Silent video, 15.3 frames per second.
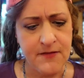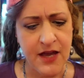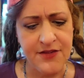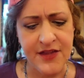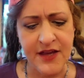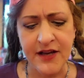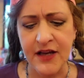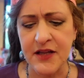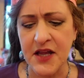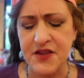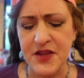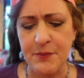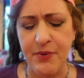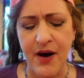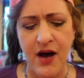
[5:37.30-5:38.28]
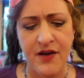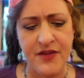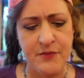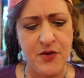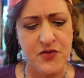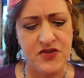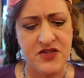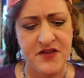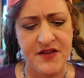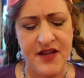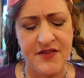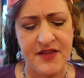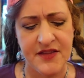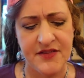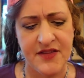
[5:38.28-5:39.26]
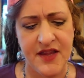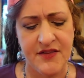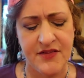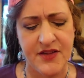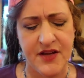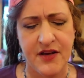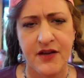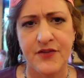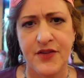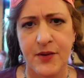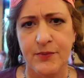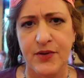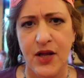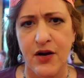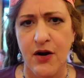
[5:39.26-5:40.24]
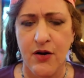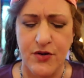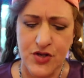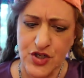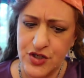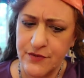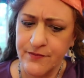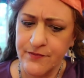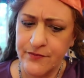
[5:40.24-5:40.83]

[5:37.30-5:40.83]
I think I like the pog the most, and then the blood orange.